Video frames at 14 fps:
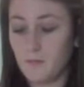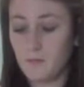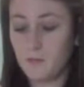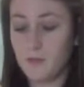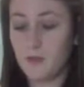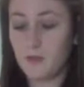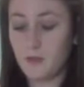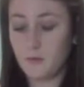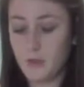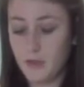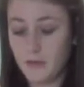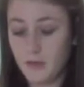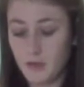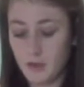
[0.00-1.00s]
So
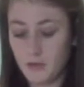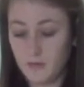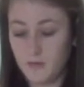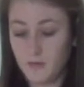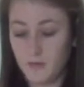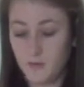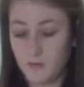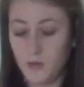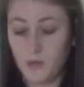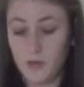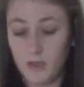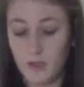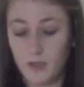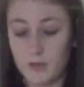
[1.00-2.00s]
pretty much what
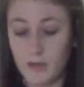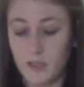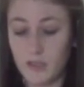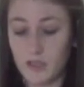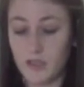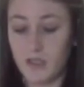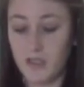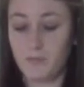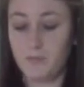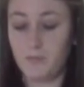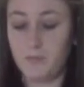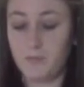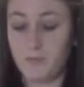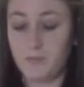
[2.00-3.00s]
we're doing is just
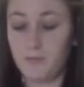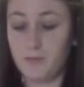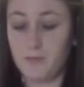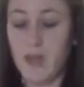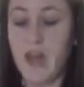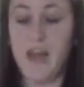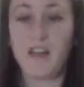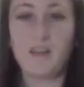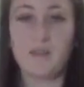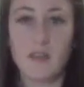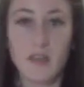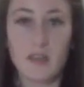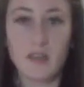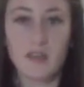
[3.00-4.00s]

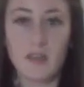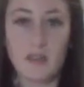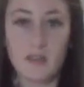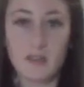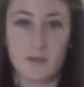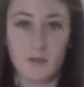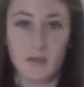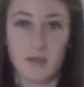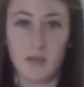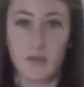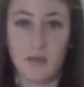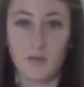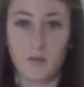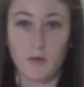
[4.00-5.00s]
activating the yeast once
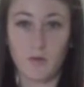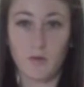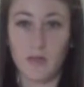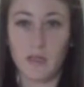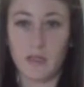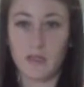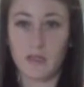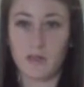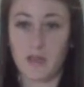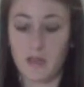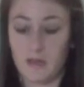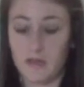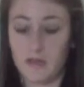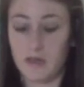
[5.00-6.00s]
again. We're breaking down
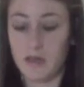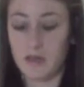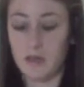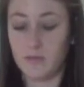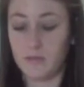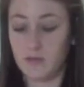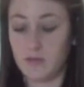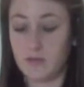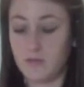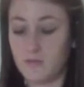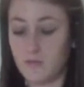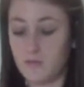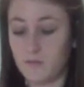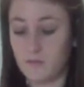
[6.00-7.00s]
the enzymes and
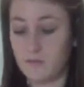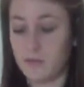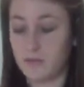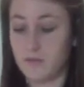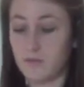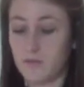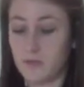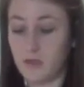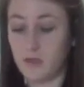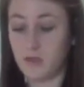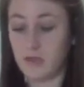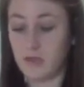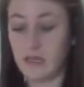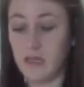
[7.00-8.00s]

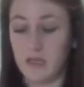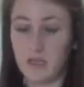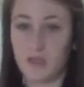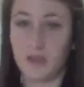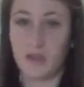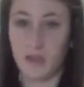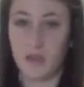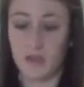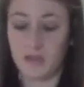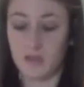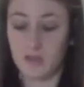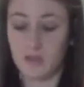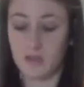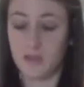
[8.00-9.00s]
just kick-starting it
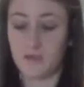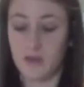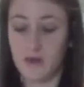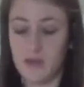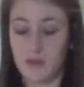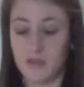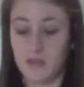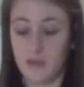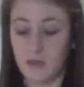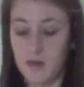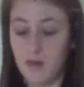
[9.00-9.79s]
to start rising.